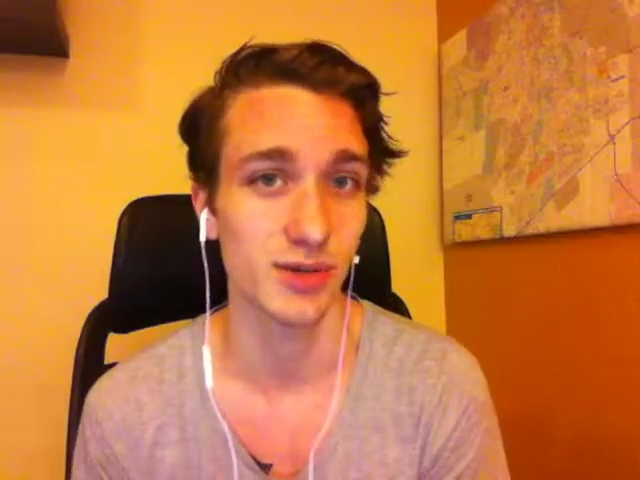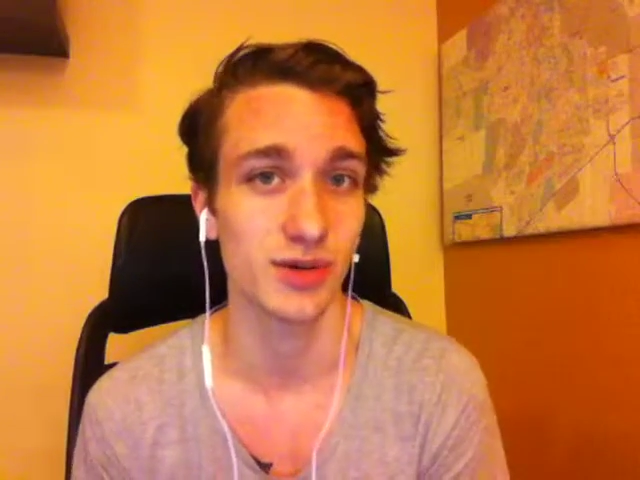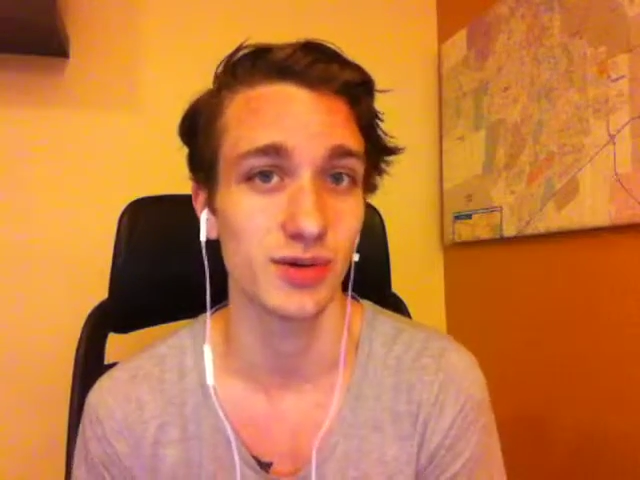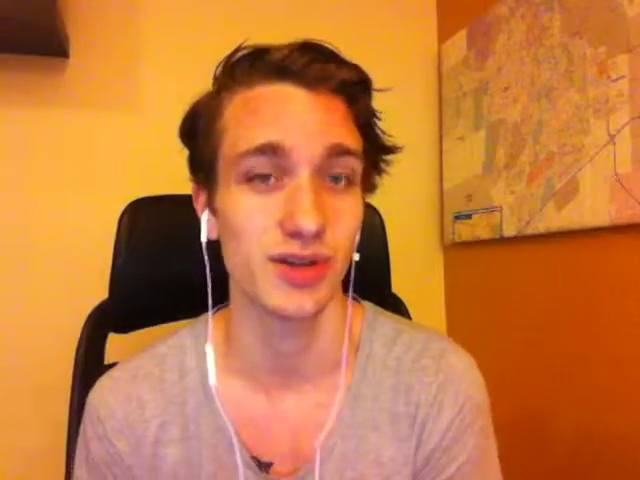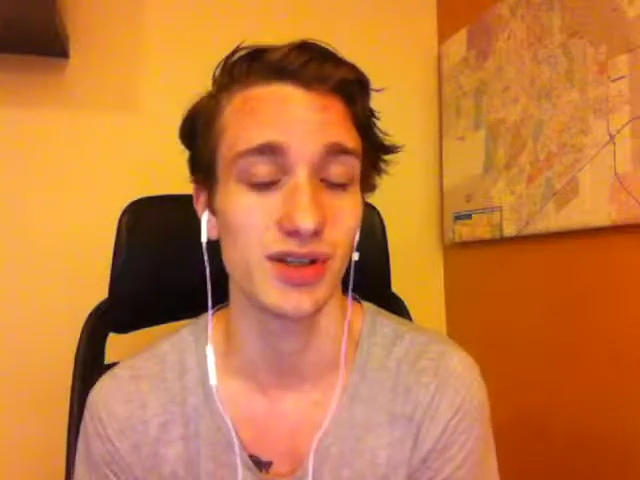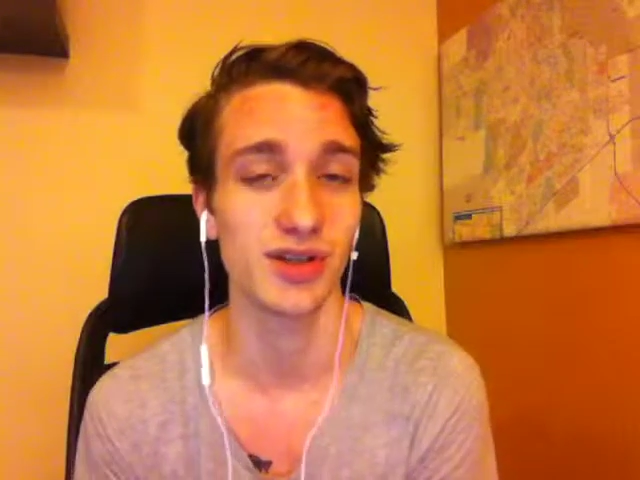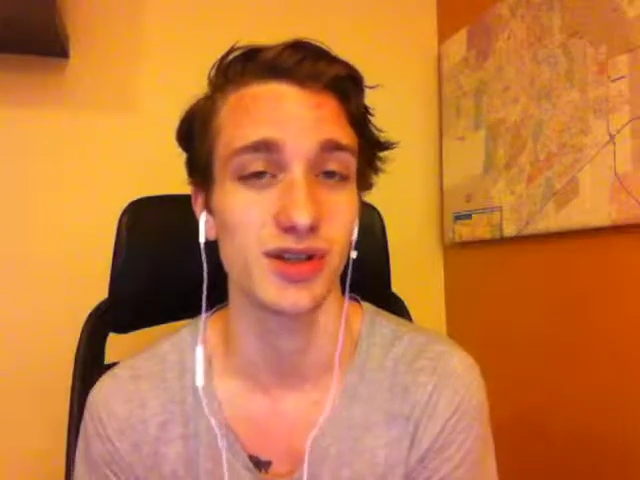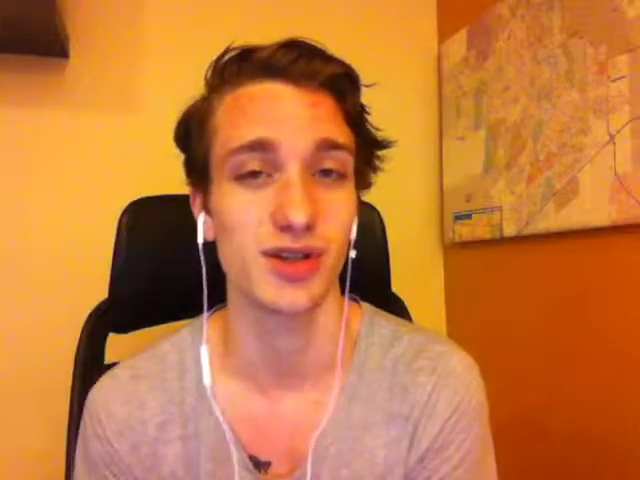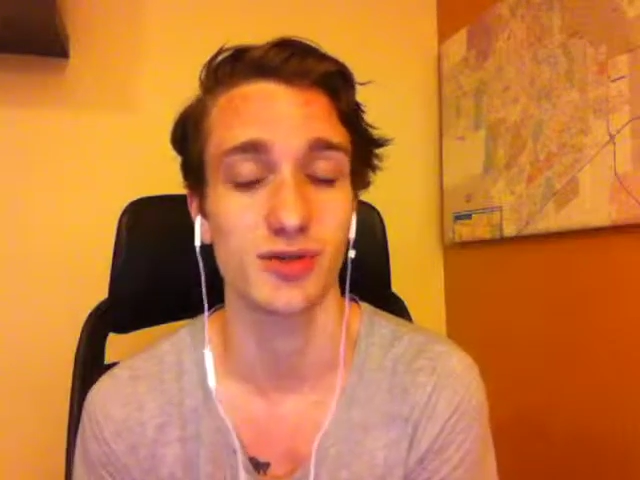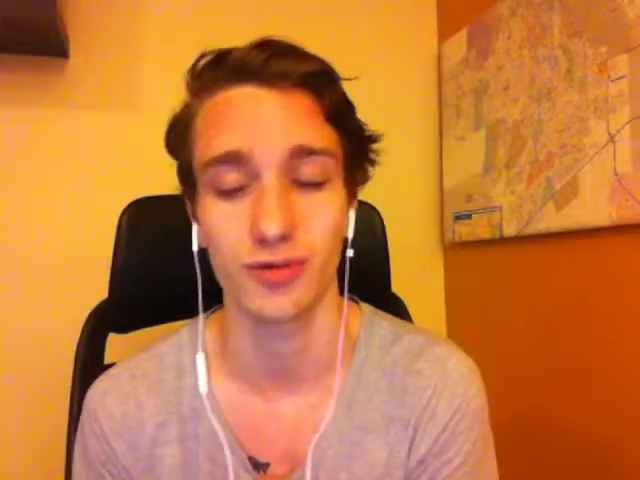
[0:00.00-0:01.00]
who are doing this and
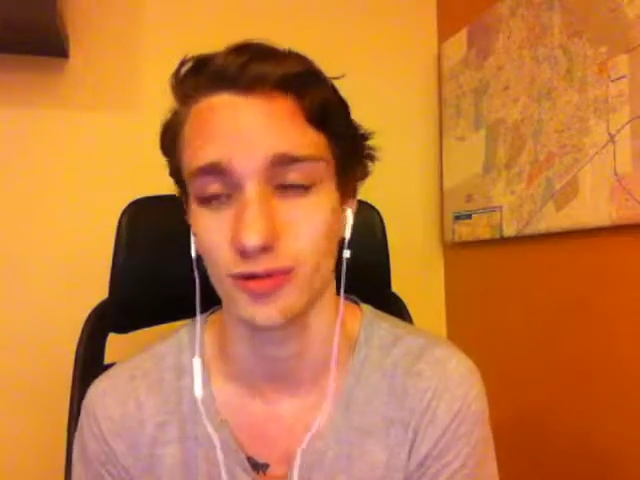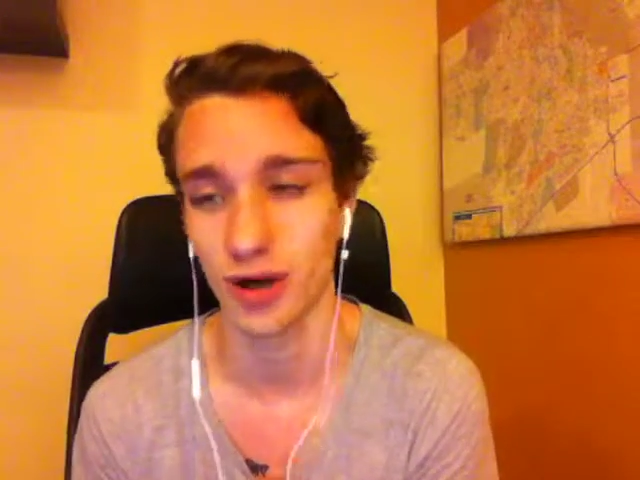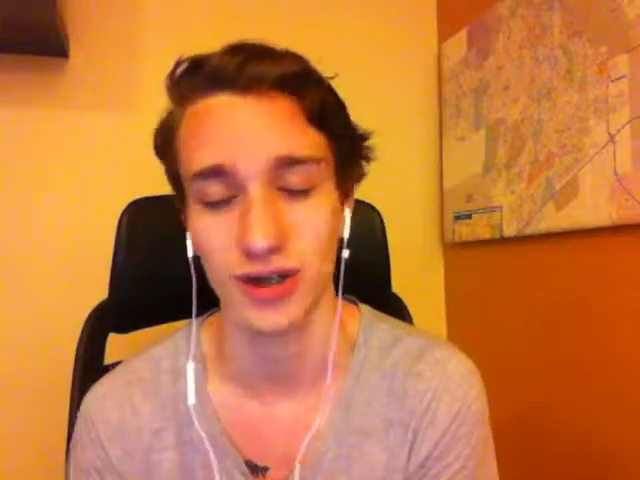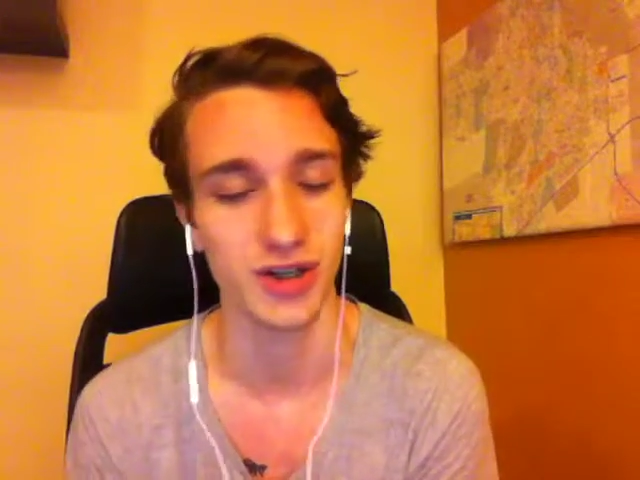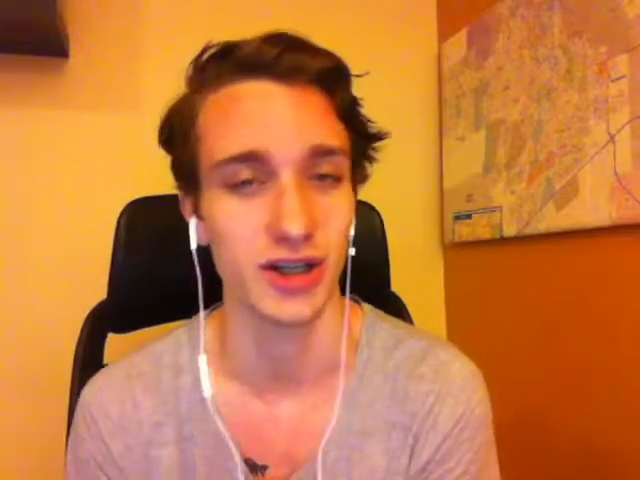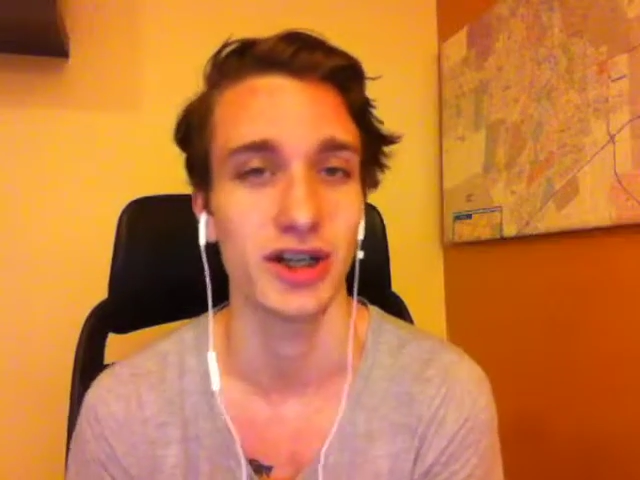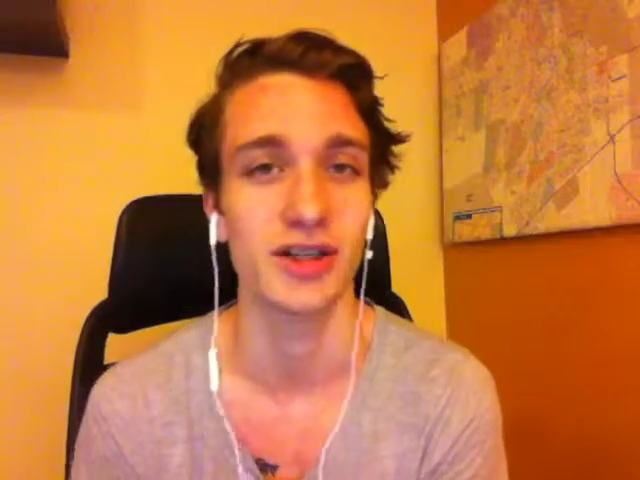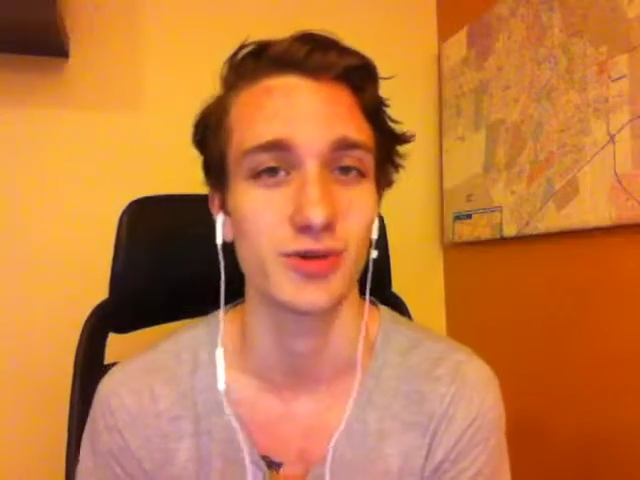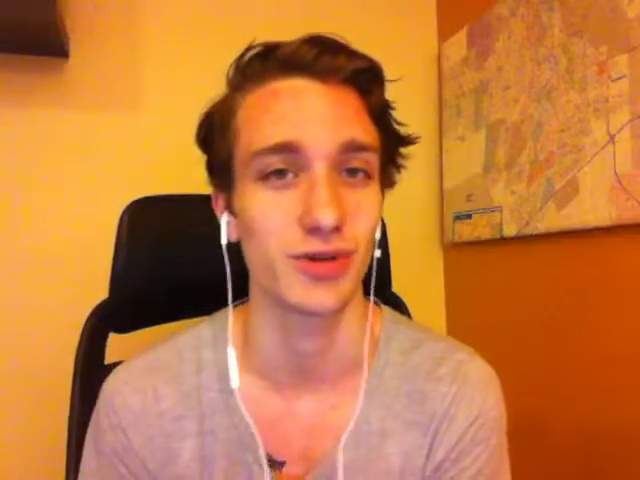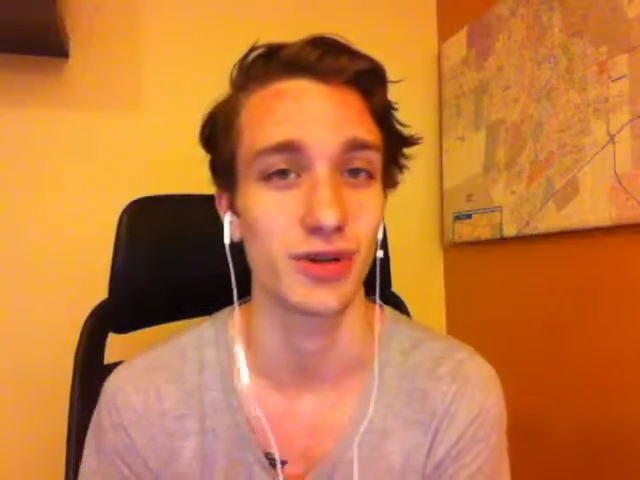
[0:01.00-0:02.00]
just crushing it.
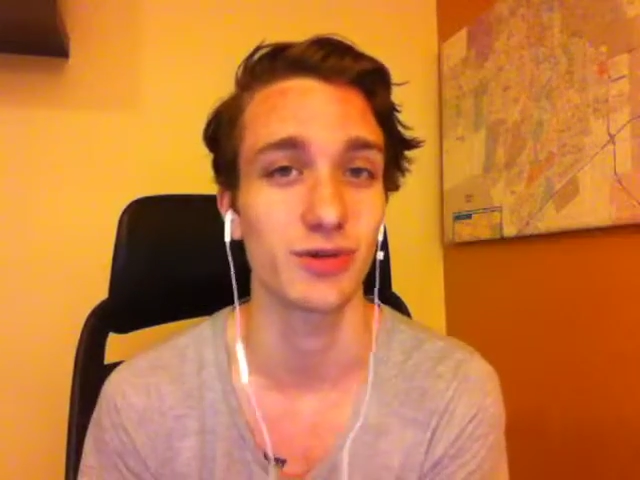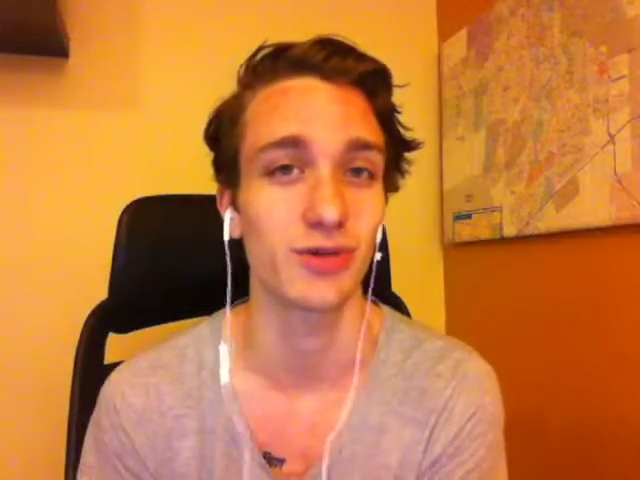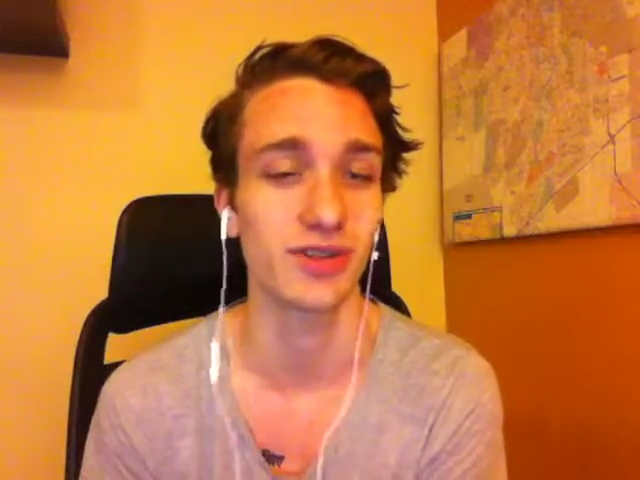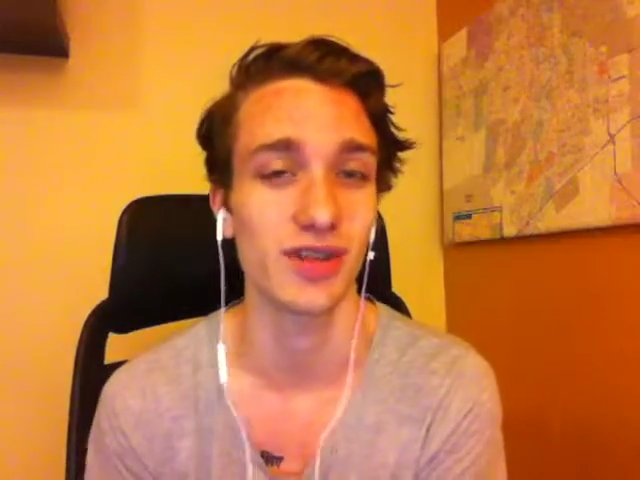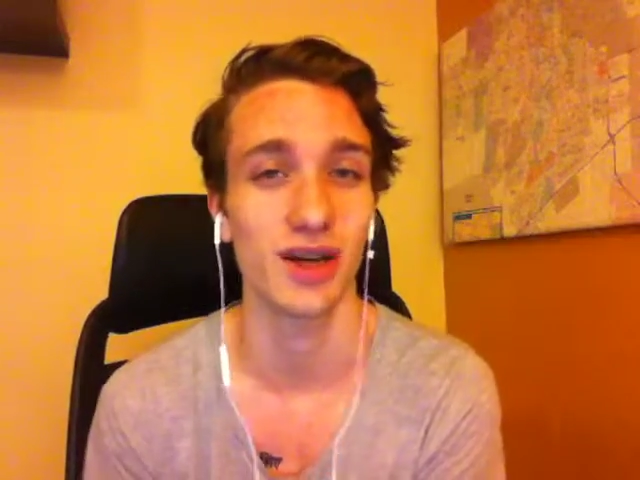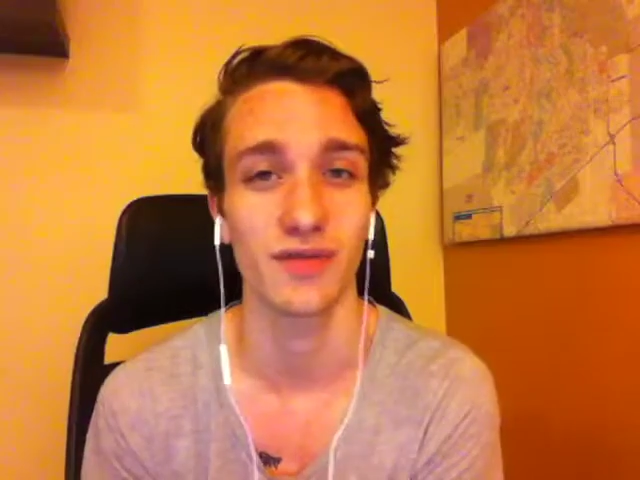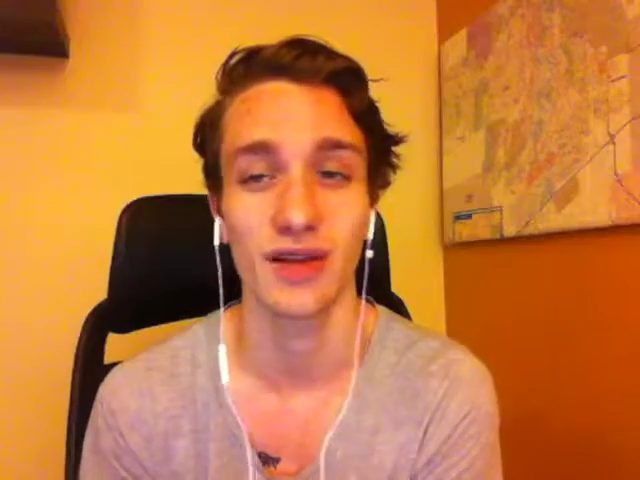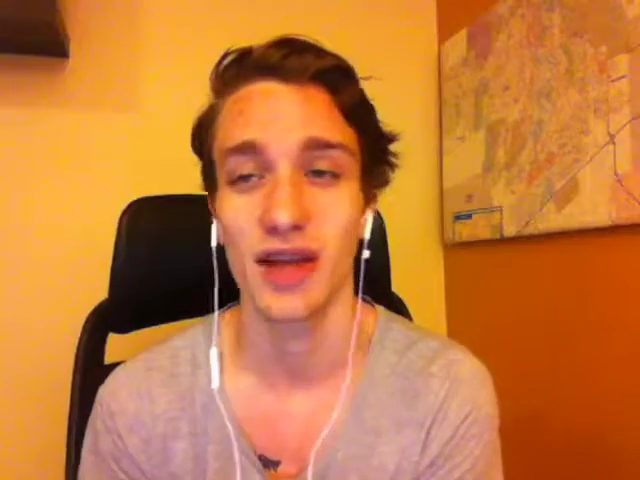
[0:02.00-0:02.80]
It's really cool stuff,